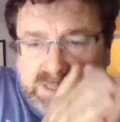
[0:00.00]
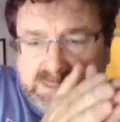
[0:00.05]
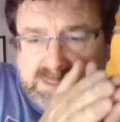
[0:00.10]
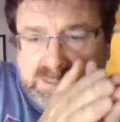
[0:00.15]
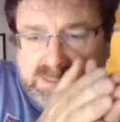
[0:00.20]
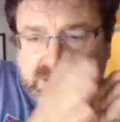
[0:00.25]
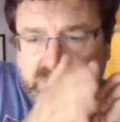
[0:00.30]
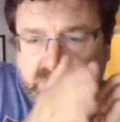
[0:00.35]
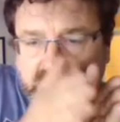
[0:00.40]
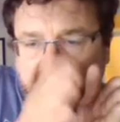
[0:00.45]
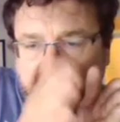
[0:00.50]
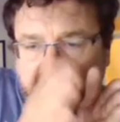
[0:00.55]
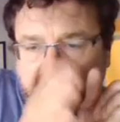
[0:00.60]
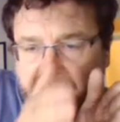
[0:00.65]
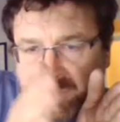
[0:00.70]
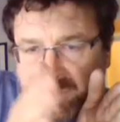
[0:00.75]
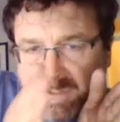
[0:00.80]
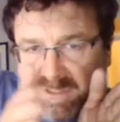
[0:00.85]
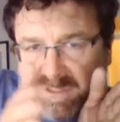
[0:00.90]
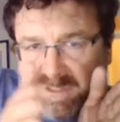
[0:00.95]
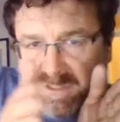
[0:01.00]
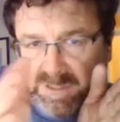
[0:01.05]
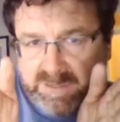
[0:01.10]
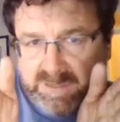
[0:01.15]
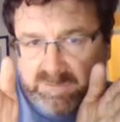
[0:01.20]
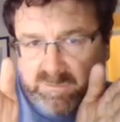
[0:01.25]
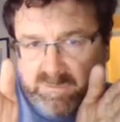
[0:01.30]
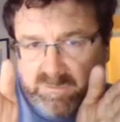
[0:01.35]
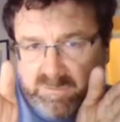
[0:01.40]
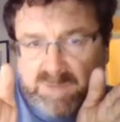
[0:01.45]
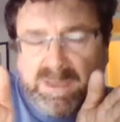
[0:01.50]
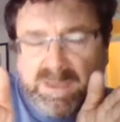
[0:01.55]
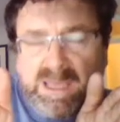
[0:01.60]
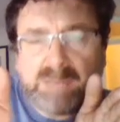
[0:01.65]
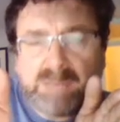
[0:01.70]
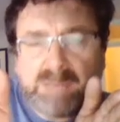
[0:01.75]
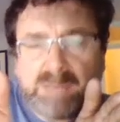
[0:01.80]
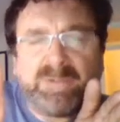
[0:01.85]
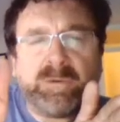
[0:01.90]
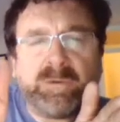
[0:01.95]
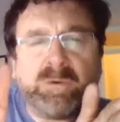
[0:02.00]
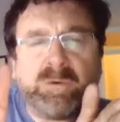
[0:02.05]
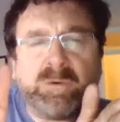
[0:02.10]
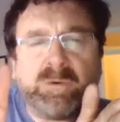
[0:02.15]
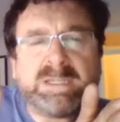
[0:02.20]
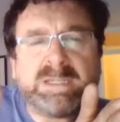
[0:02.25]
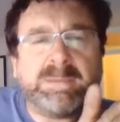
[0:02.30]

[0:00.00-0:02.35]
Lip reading: bits that we're interested in will appear before